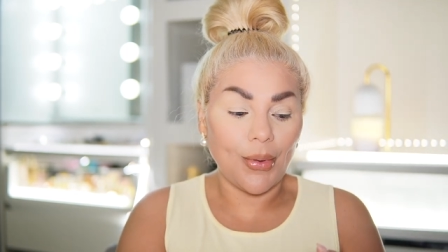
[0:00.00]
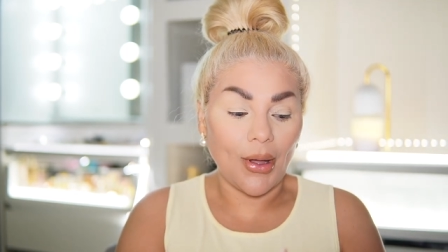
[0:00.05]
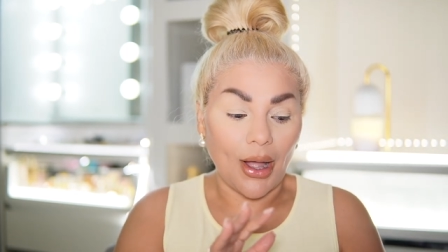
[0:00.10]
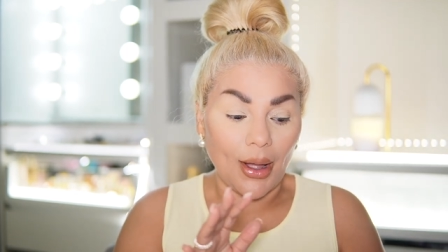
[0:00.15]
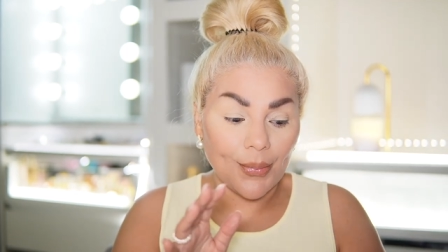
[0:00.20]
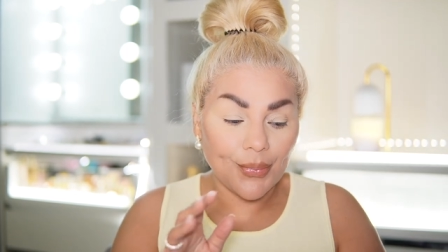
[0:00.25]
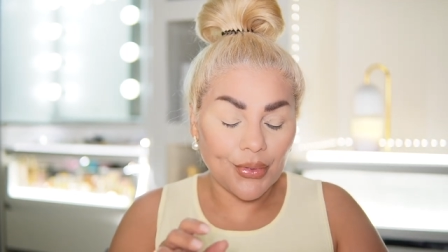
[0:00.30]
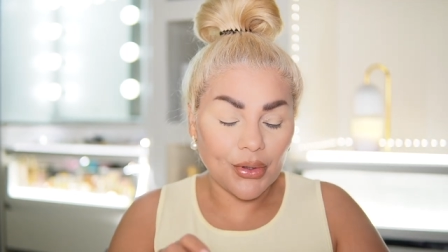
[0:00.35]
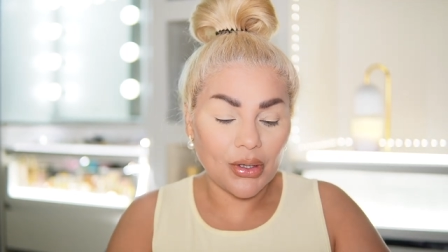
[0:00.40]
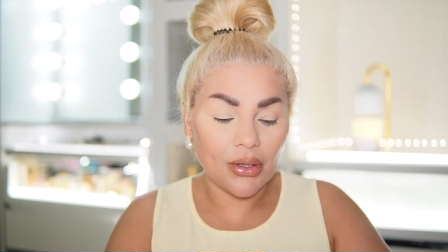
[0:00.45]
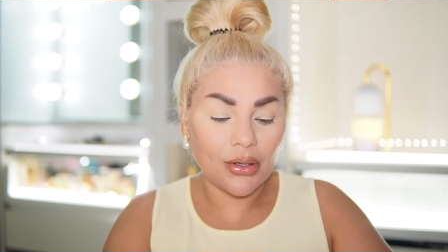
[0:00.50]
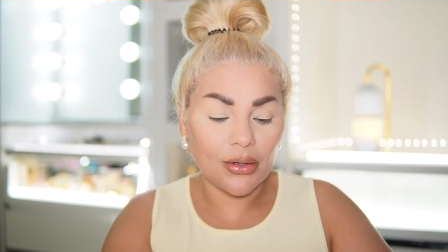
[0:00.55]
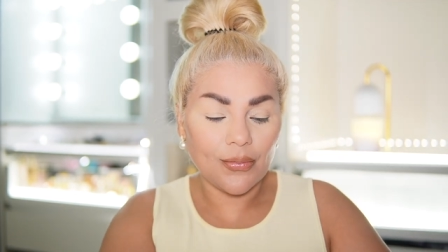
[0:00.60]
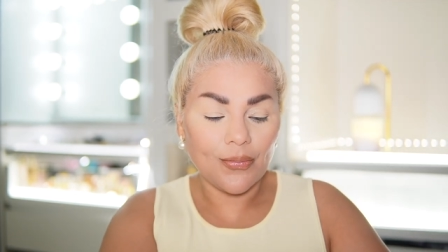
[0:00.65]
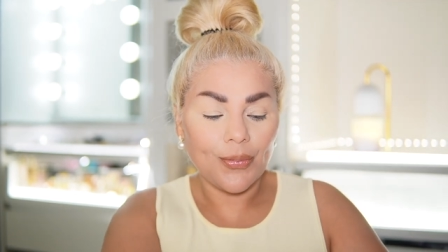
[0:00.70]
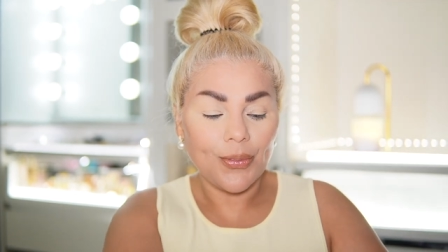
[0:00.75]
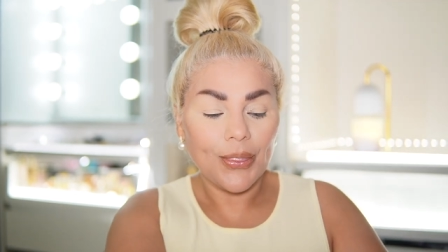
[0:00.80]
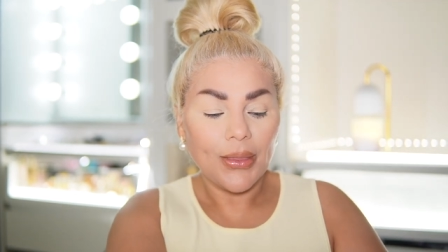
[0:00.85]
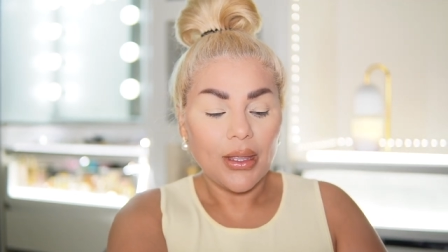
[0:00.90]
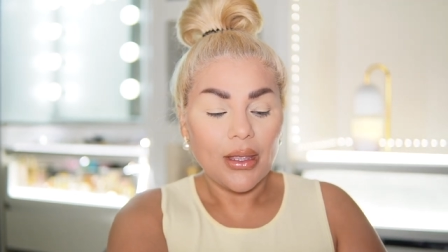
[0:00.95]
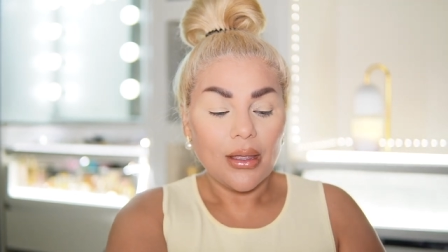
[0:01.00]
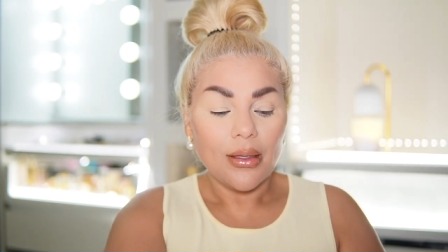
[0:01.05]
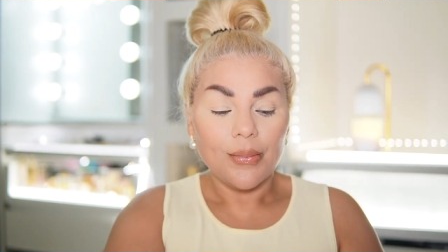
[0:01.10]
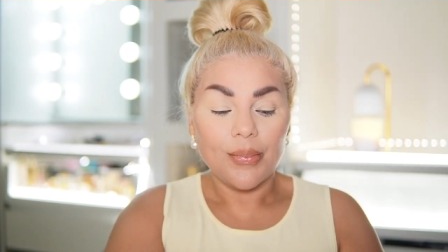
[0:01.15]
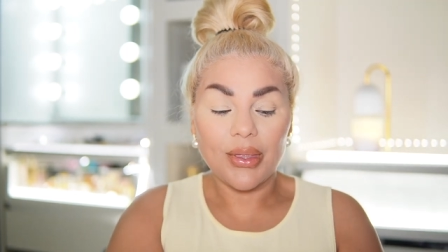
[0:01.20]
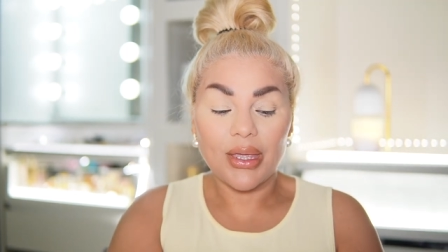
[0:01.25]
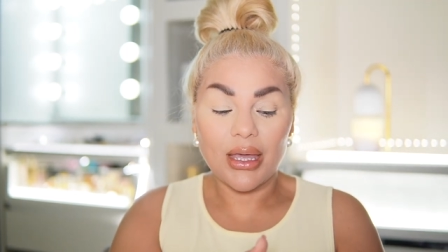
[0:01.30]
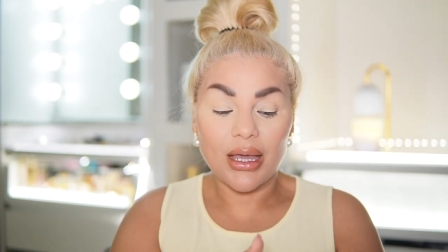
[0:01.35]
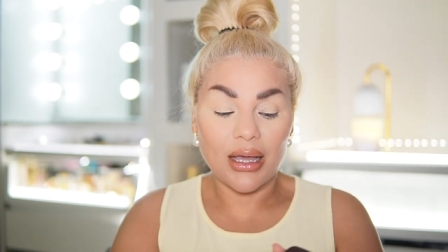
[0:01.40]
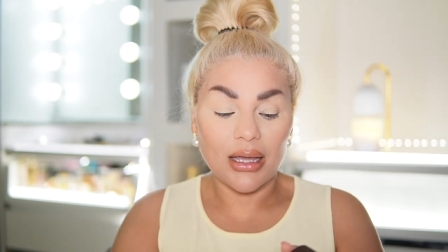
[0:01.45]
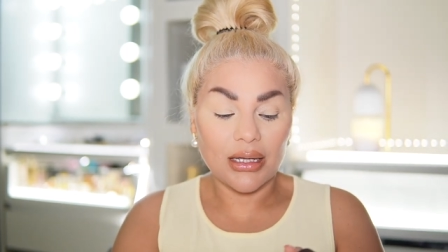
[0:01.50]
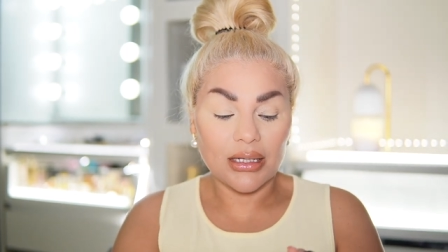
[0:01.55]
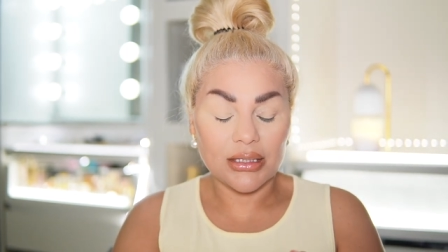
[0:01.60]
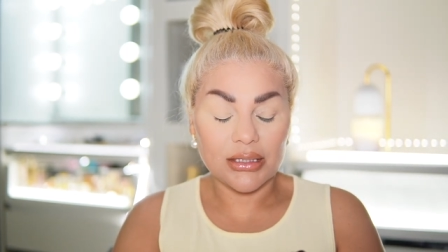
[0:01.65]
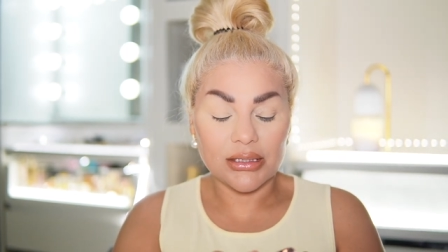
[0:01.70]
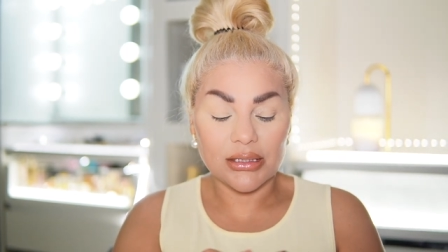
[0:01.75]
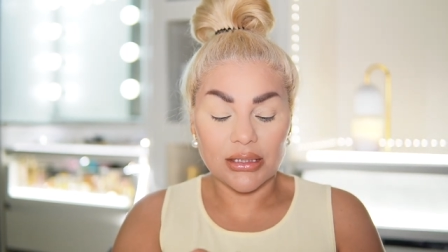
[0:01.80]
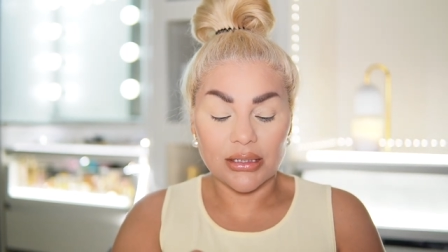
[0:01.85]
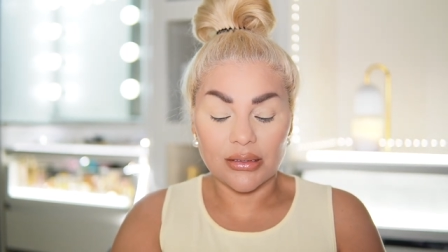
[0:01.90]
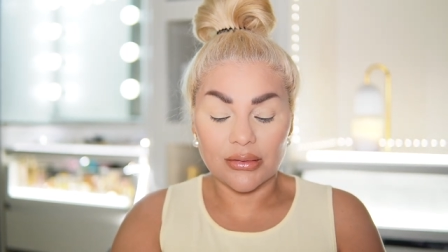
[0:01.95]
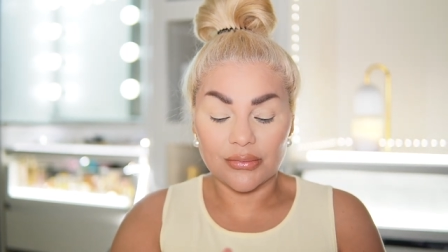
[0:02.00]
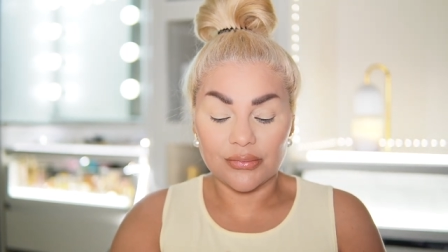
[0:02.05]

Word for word: popular because